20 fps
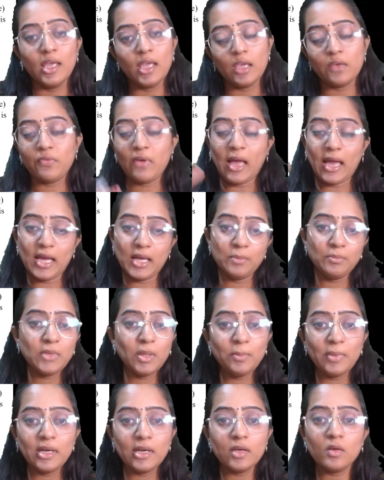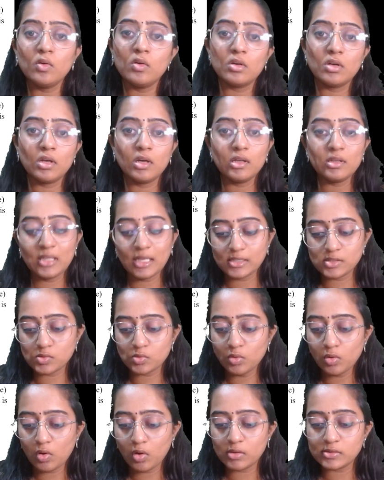If I am the building owner, there
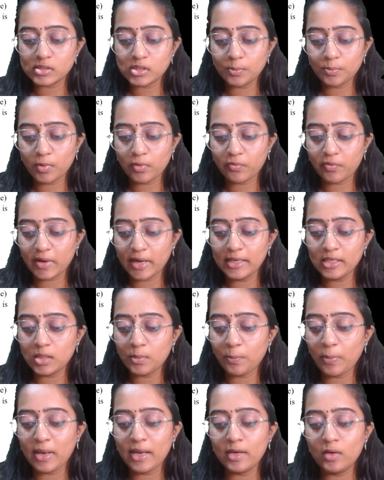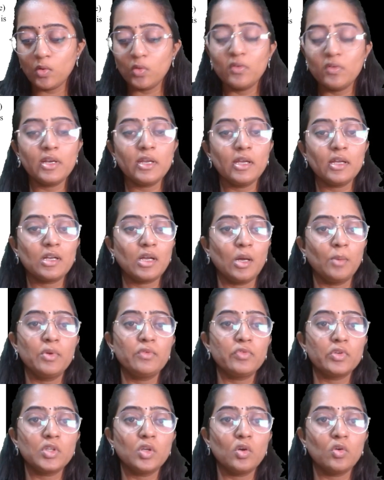is no concept of rent paid over here
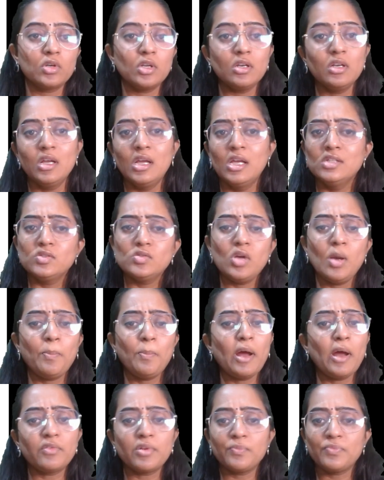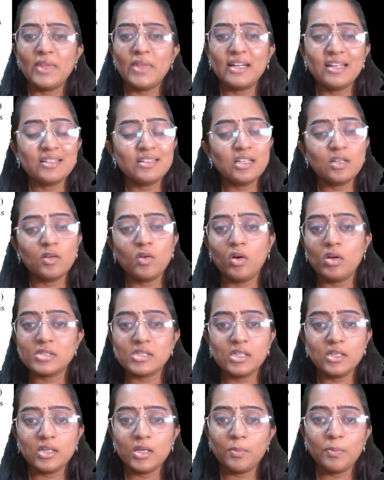coming for the owner. So apart from that, other
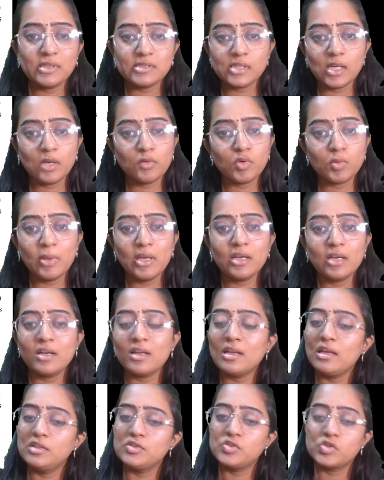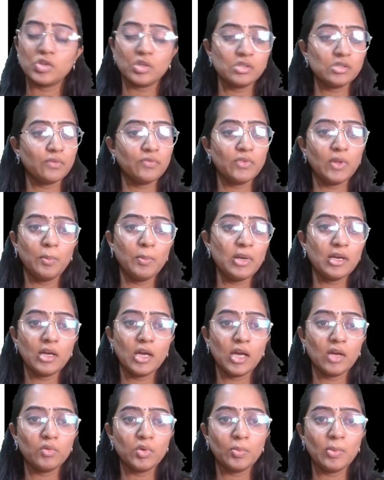costs and repairs I would be incurring, insurance of the
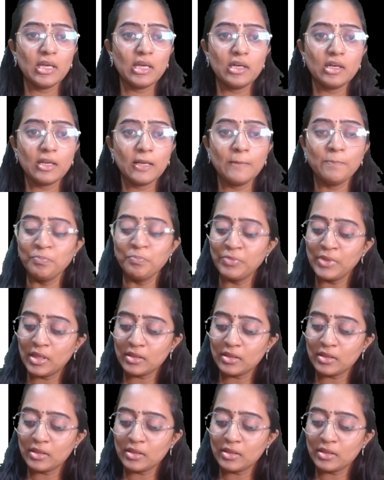building I would be incurring,